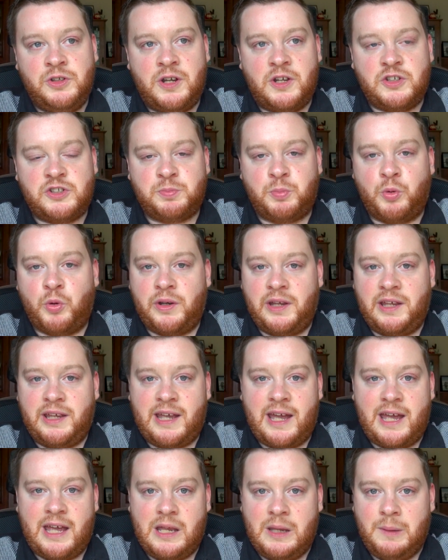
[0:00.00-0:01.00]
sporting
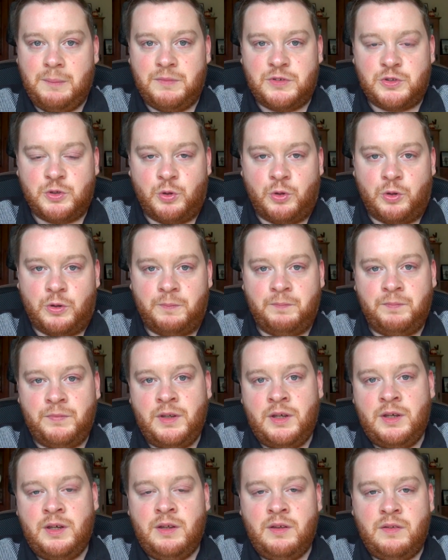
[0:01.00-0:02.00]
games or
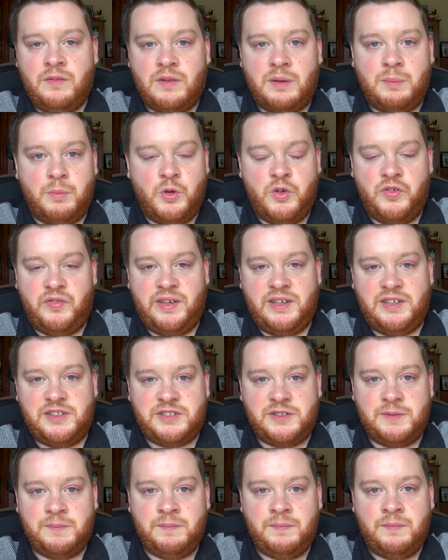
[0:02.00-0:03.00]
the
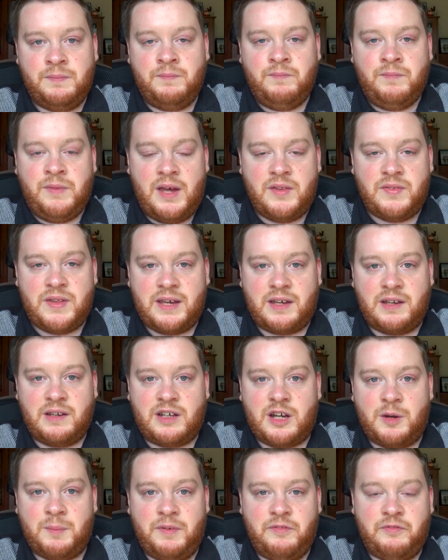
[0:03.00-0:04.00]
movies, and they can
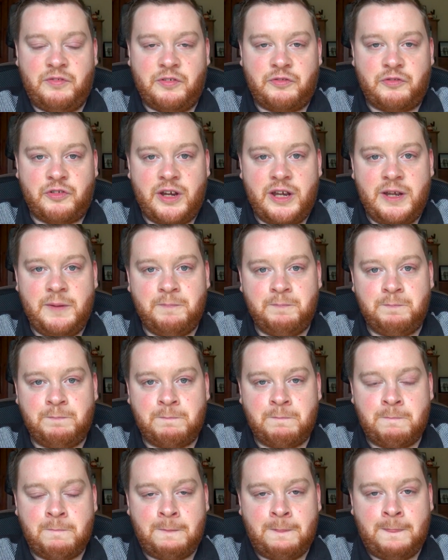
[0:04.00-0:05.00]
come in for free.
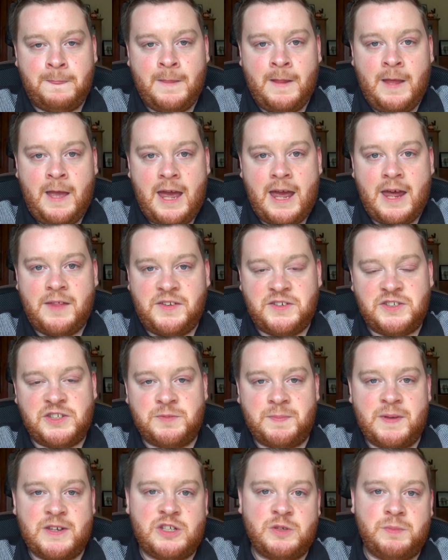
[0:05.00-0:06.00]
And this is
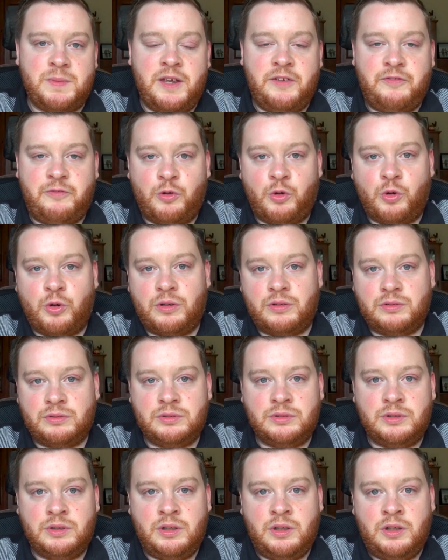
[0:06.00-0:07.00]
meant to be for
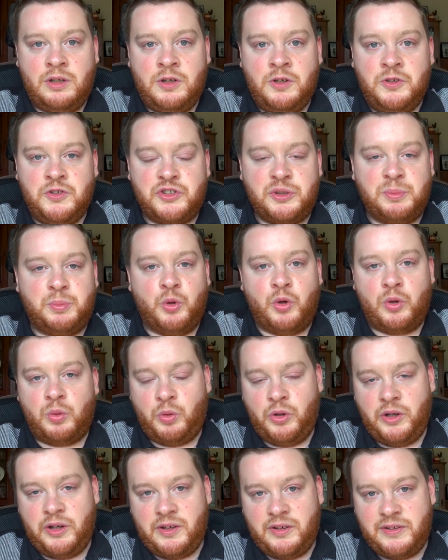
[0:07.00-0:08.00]
support
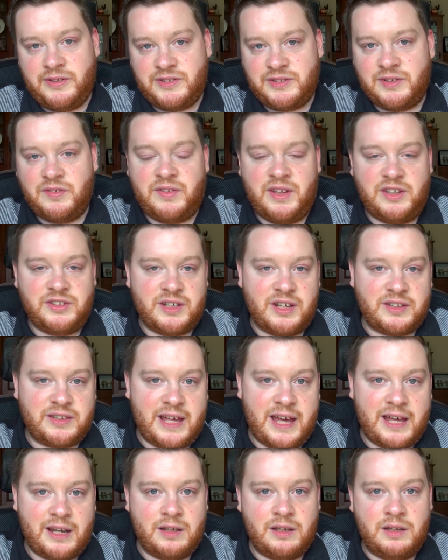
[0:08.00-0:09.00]
workers and things like
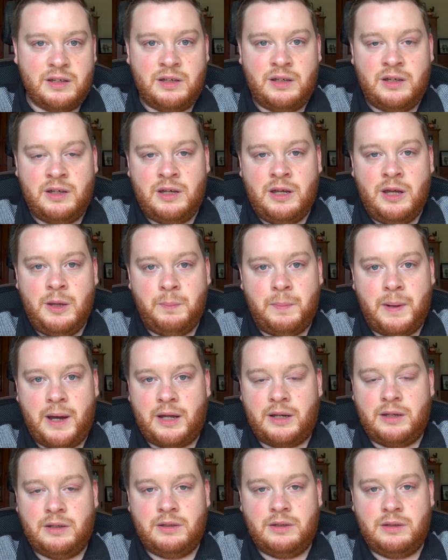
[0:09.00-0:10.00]
that,
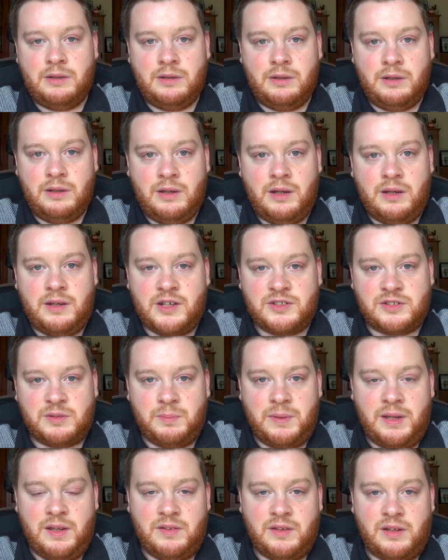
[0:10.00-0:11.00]
but it doesn't
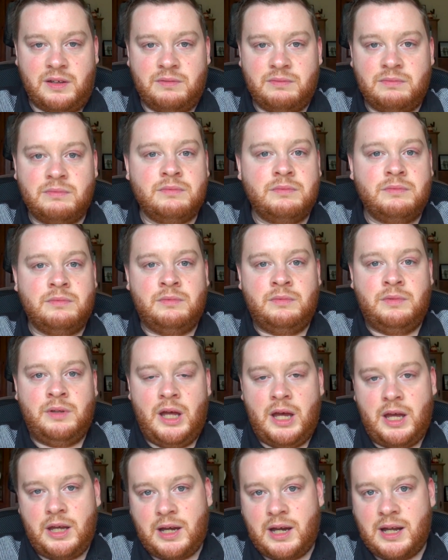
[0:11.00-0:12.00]
mean that
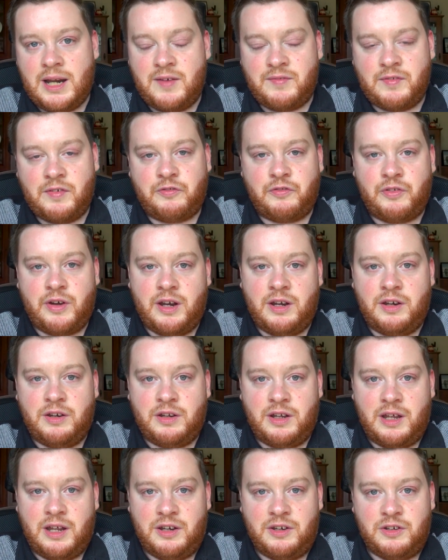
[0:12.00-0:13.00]
I can't have a friend
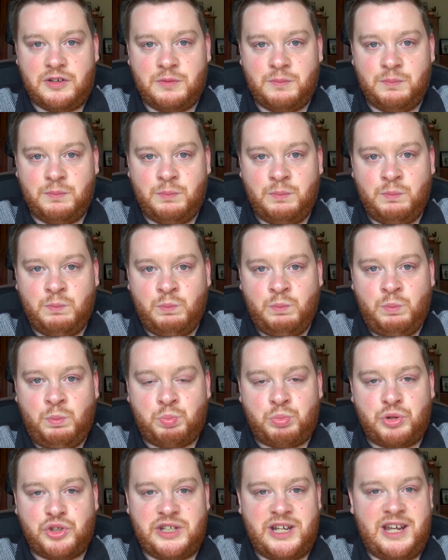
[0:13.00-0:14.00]
and
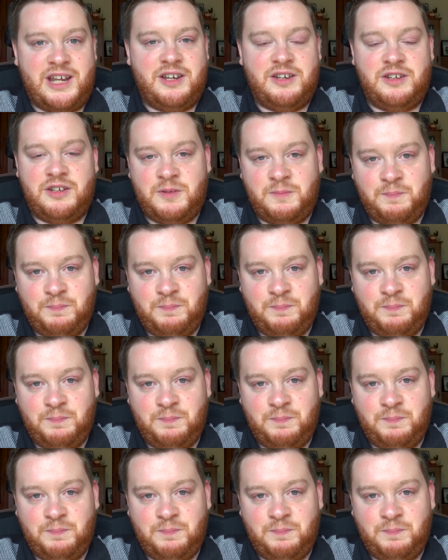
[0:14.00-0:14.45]
pretend